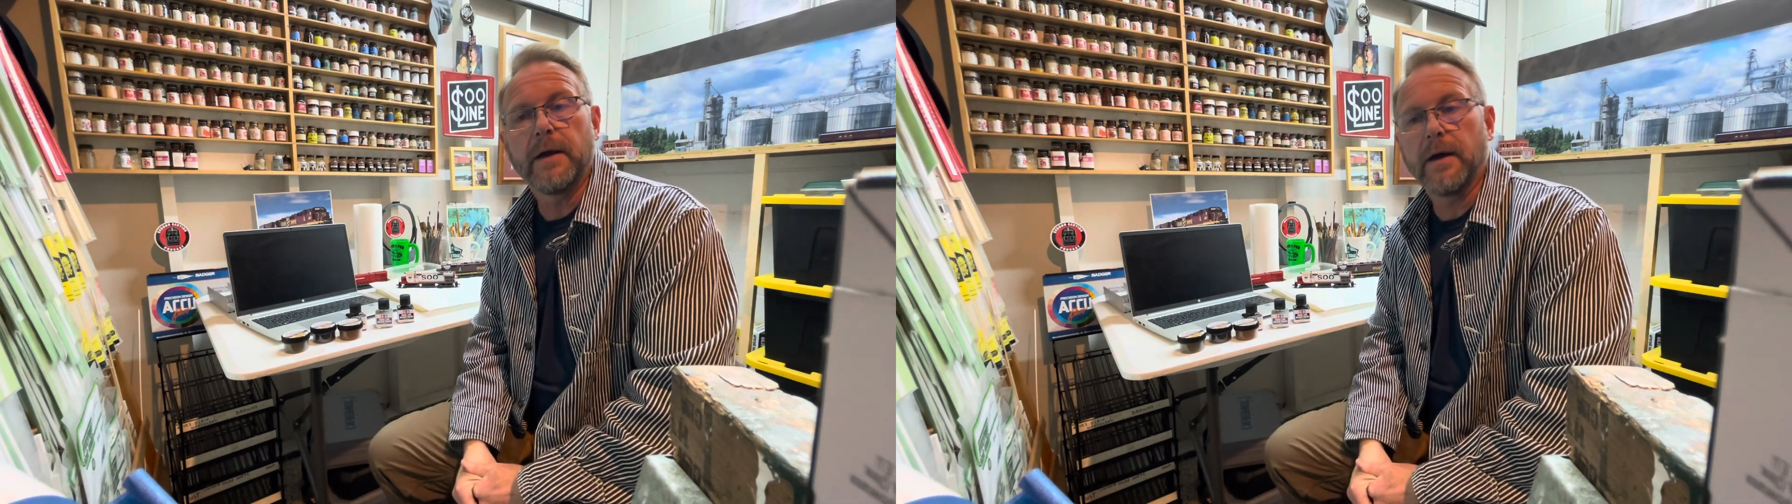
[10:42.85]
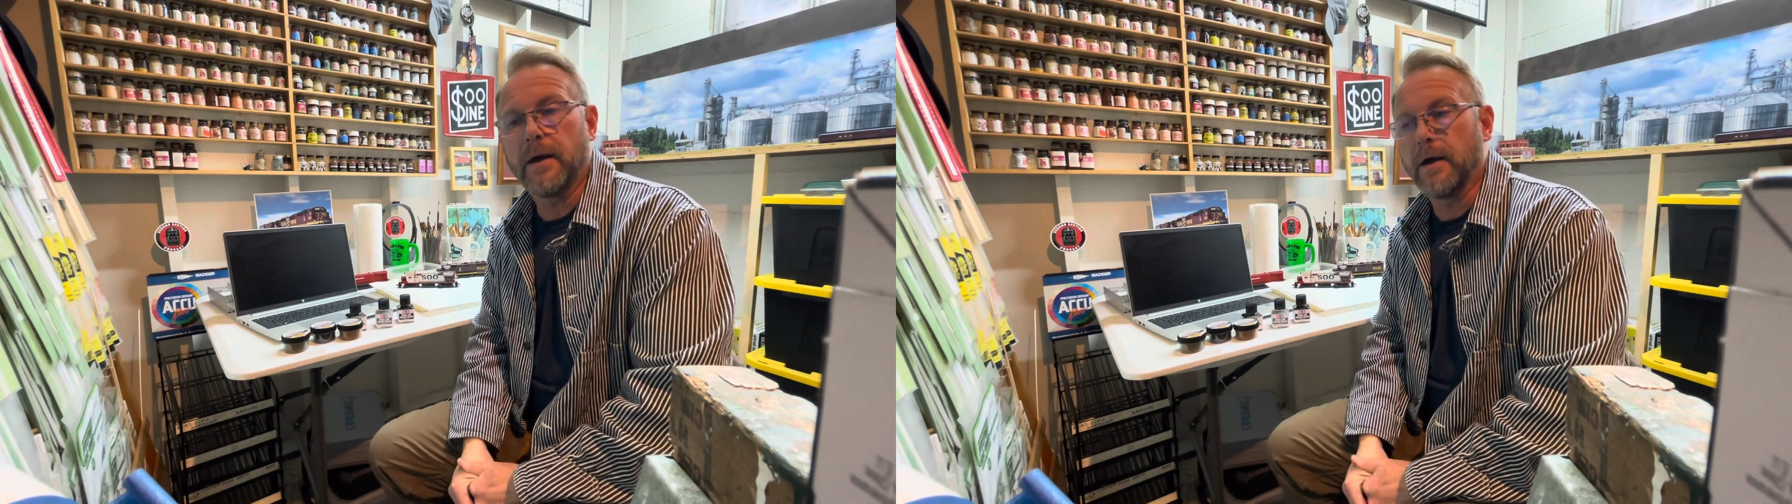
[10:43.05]

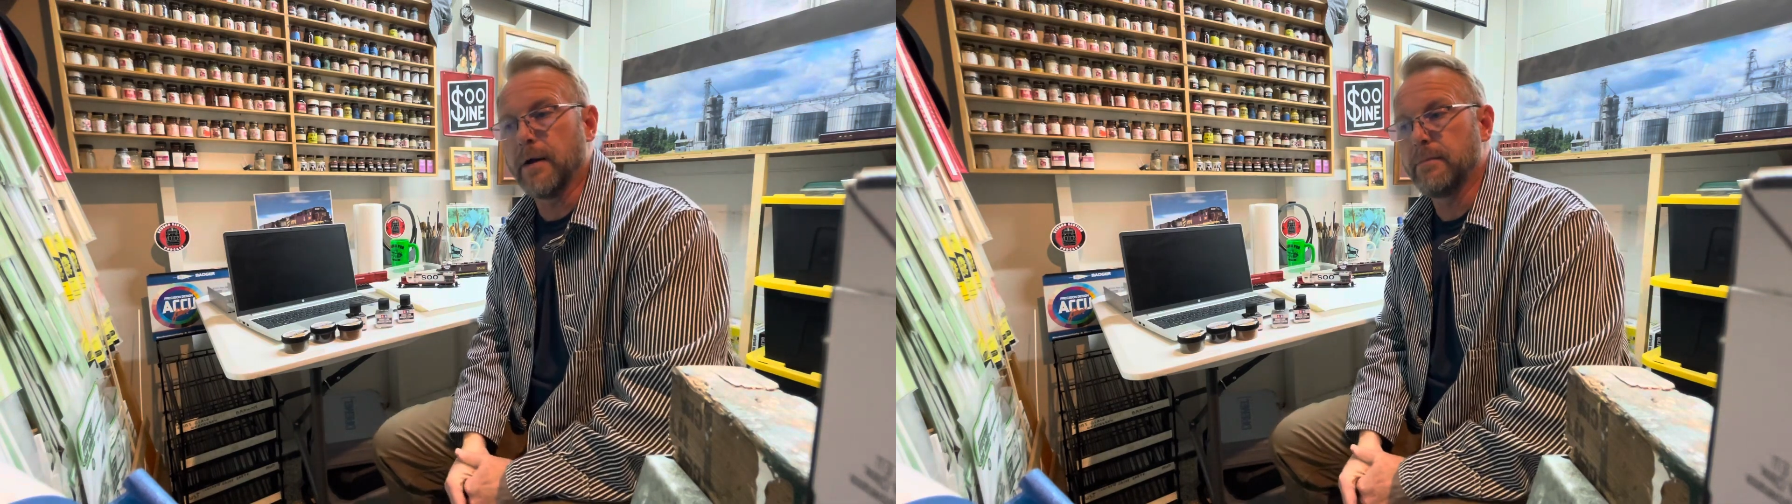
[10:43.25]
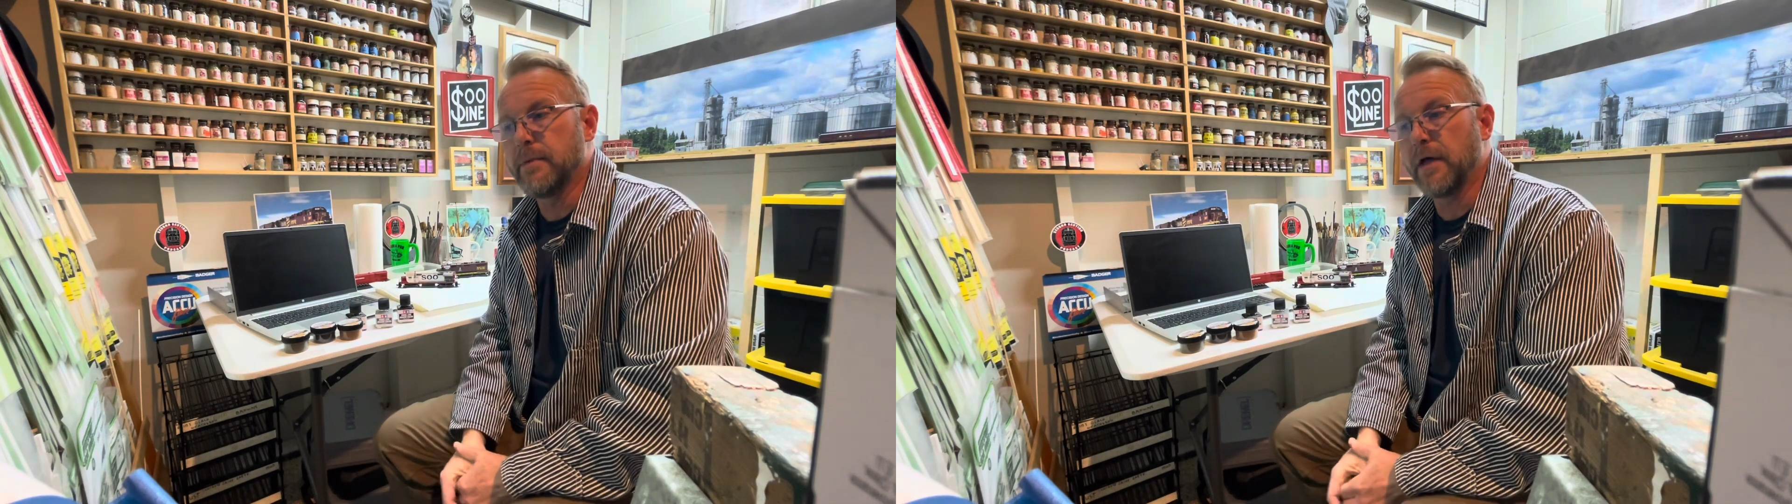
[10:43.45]

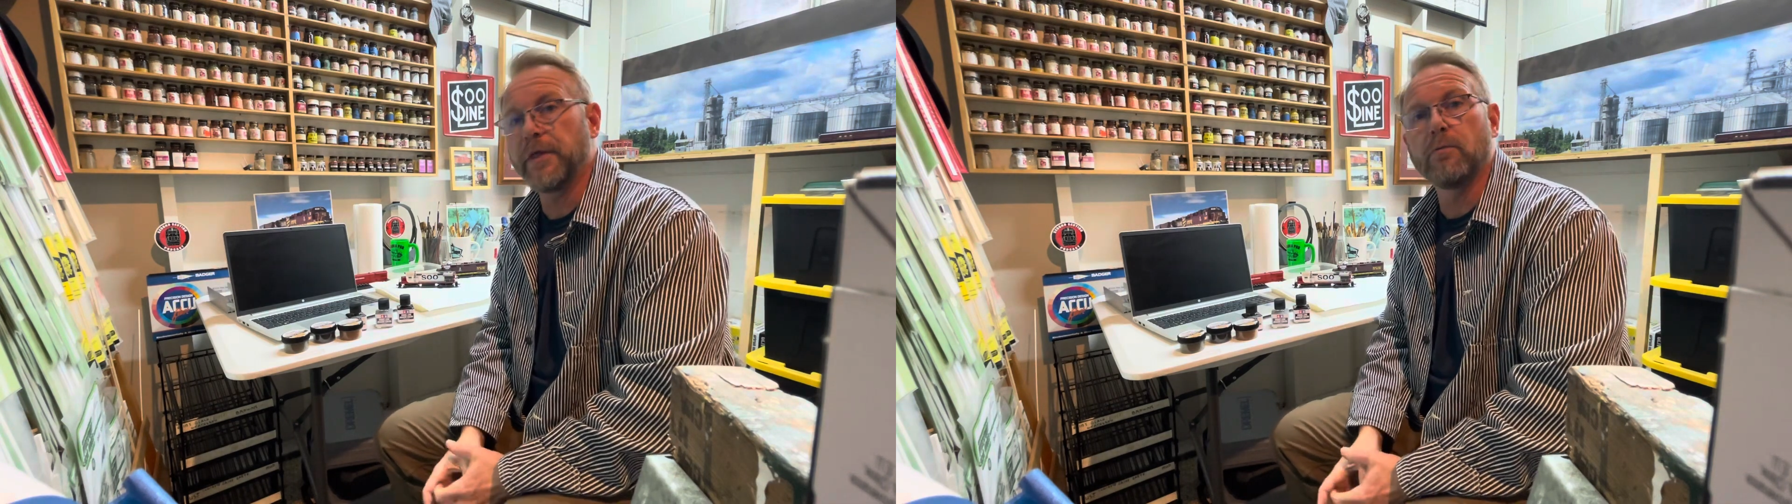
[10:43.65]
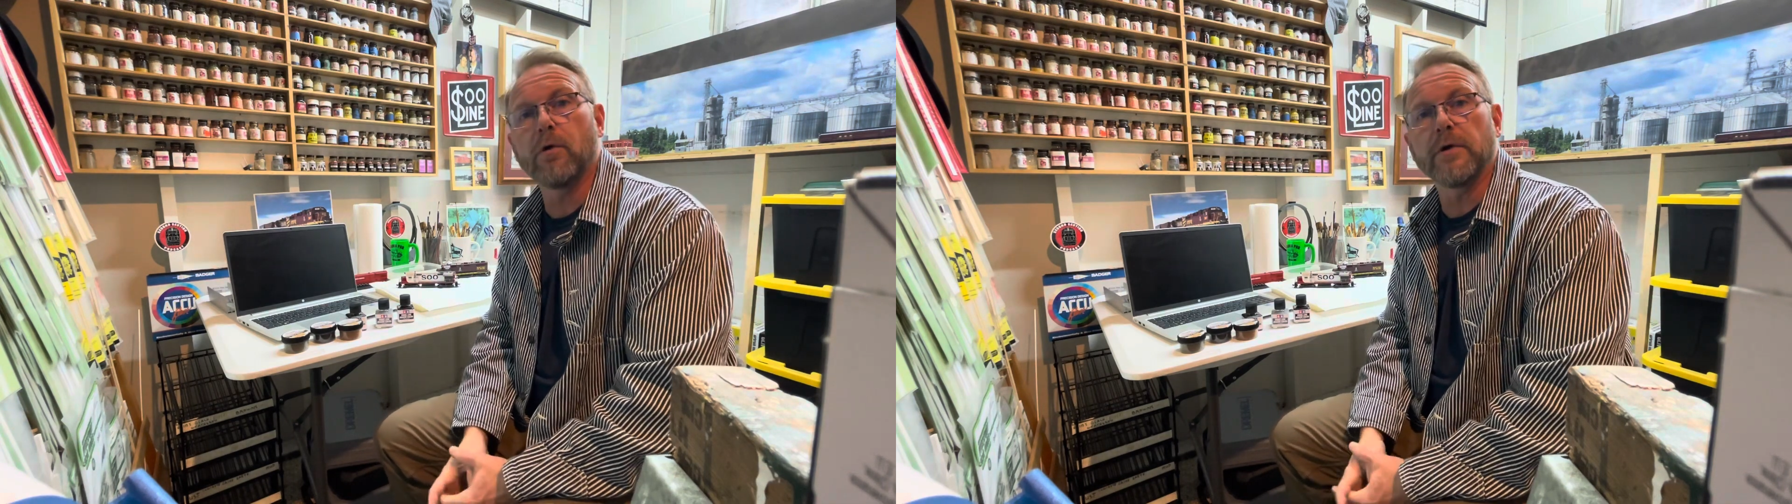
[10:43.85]

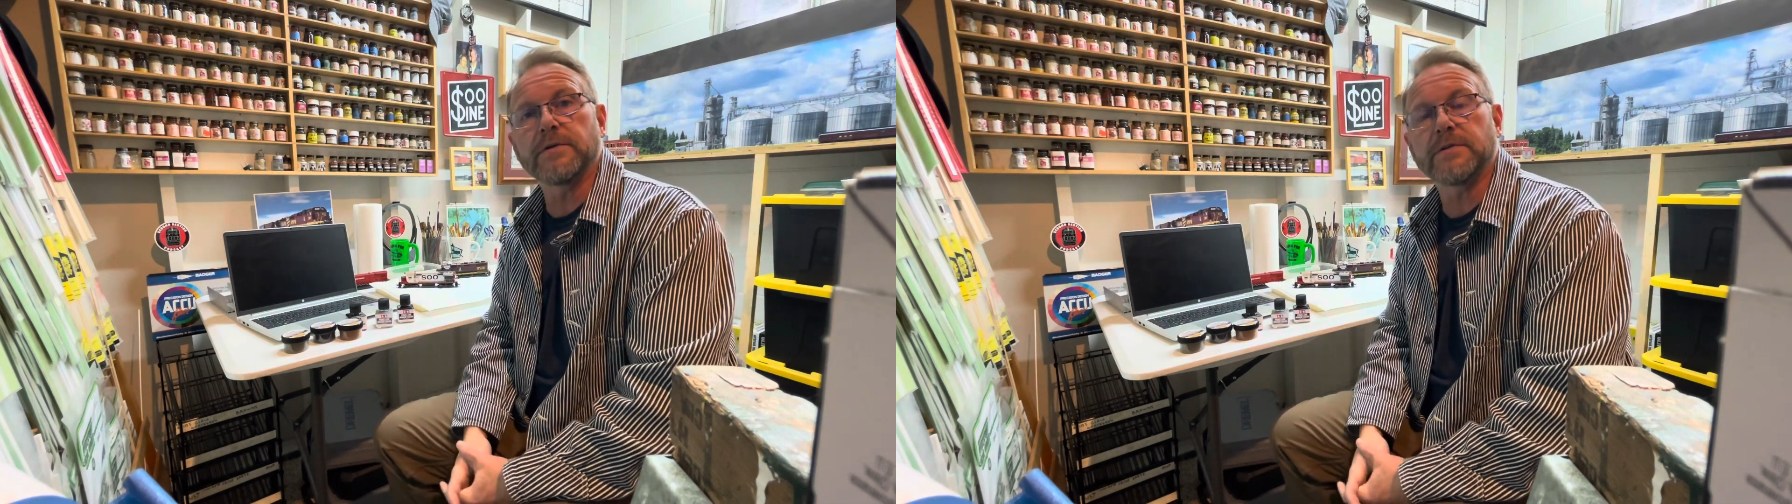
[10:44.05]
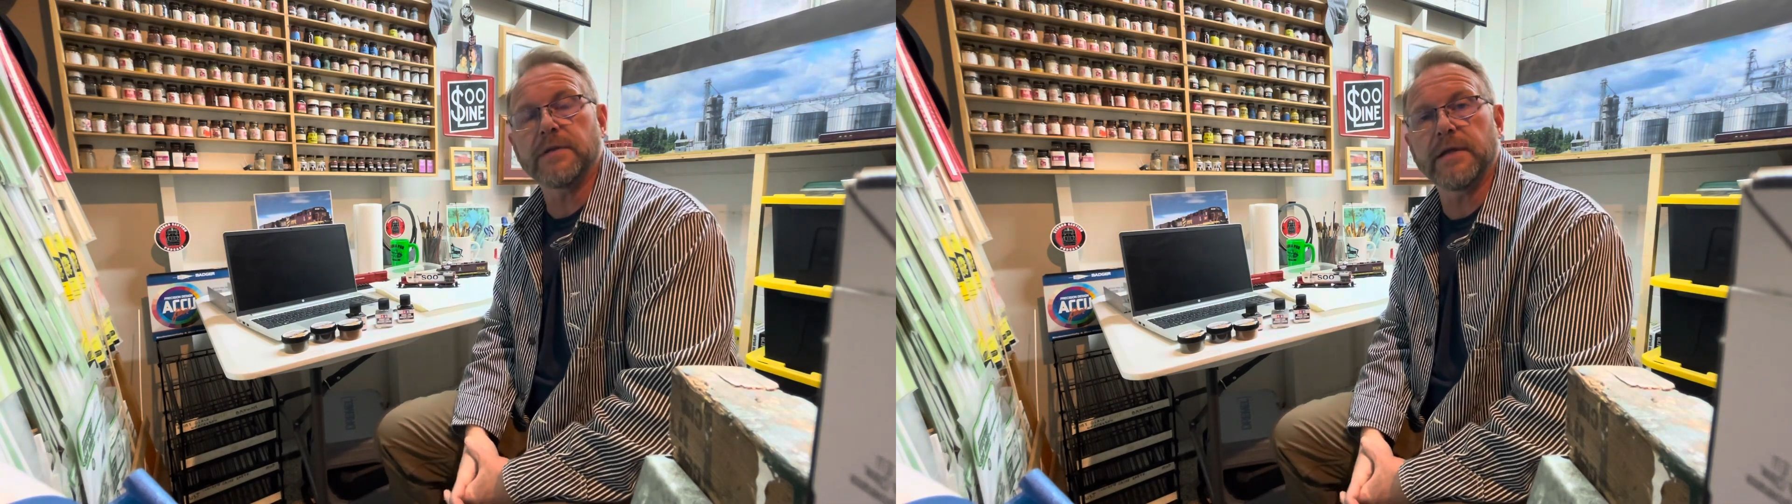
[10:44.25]
Nothing
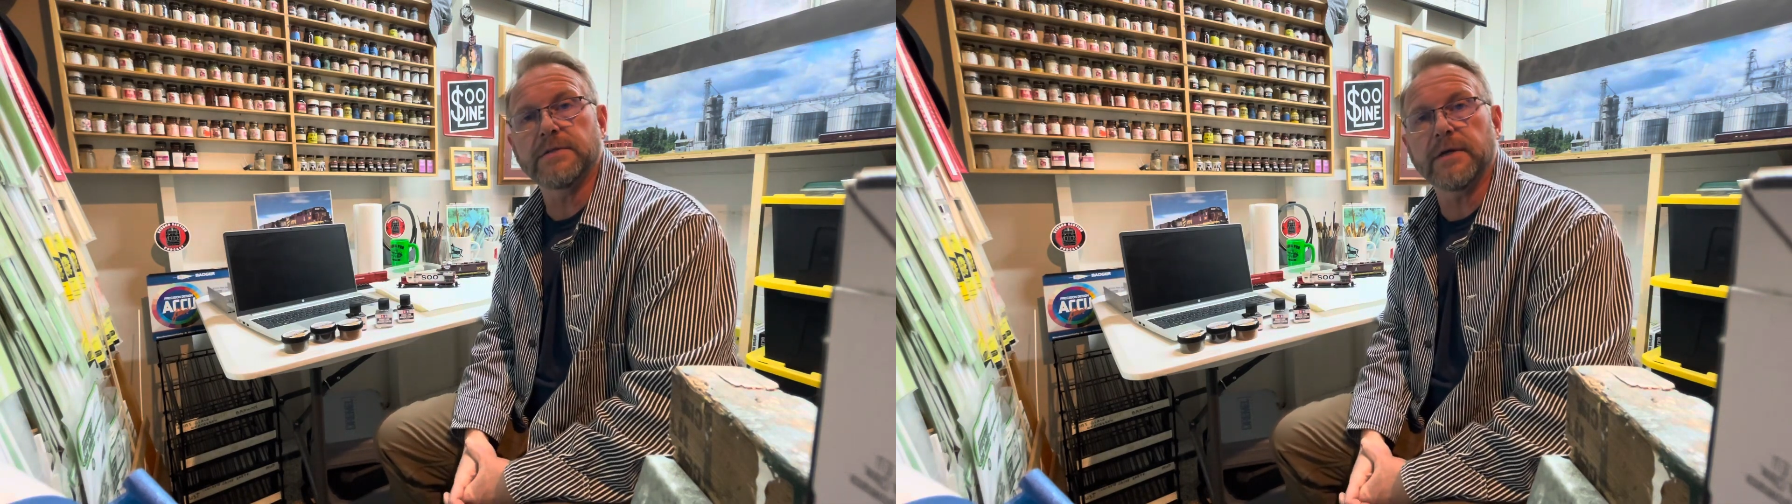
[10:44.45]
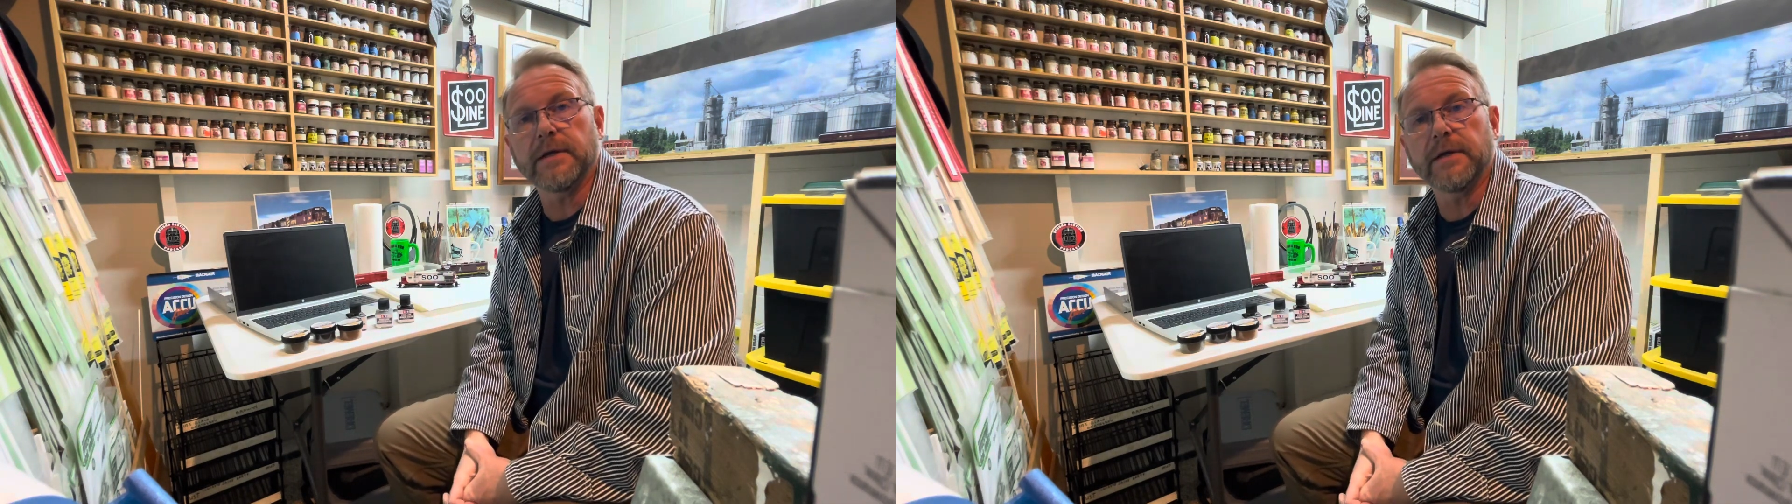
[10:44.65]
worse than
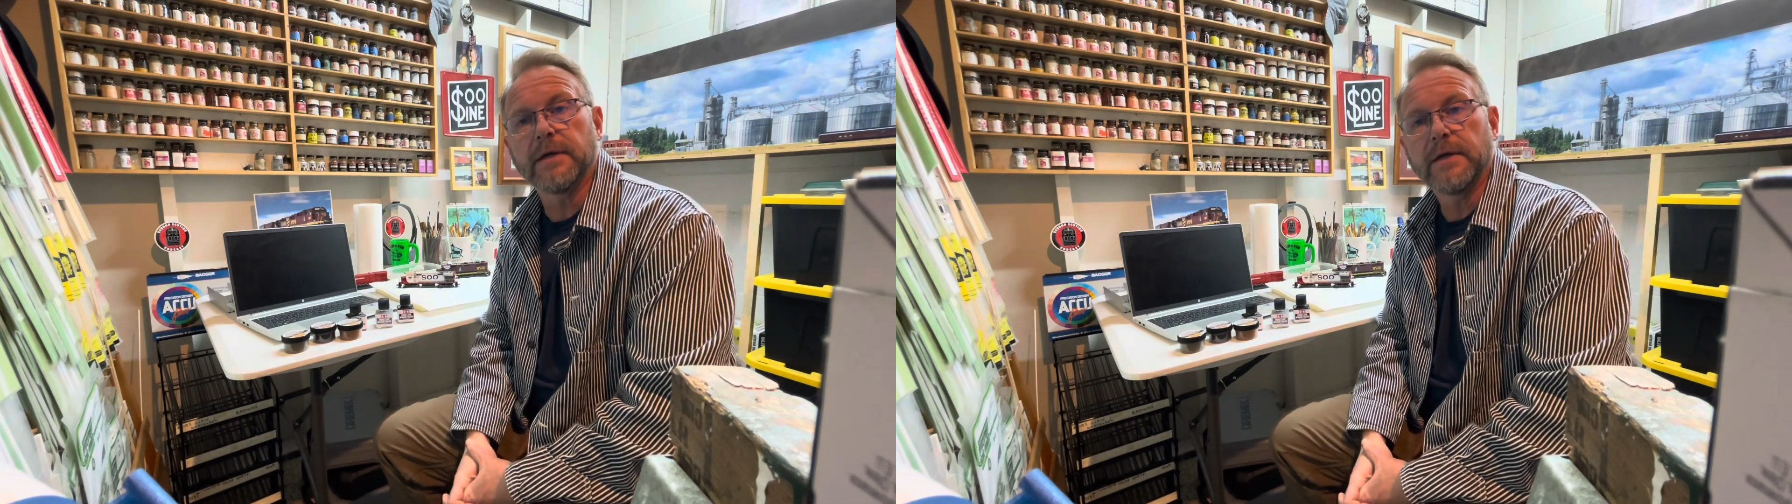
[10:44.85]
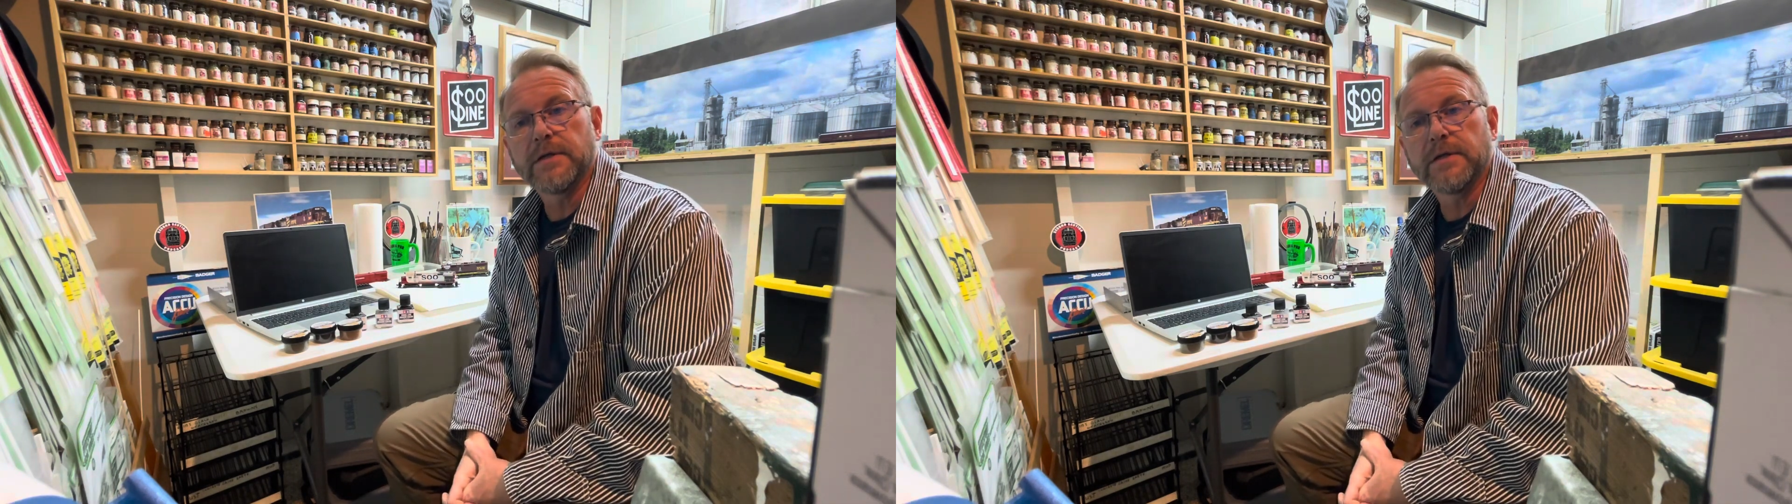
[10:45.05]
to